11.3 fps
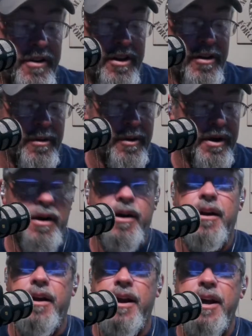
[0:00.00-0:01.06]
you,
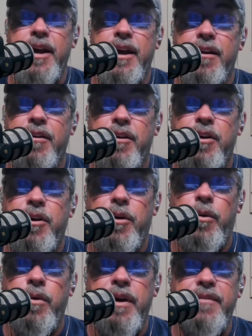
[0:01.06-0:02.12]
clean,
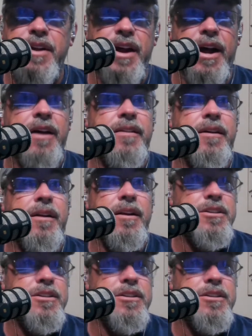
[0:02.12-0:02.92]
or even ethically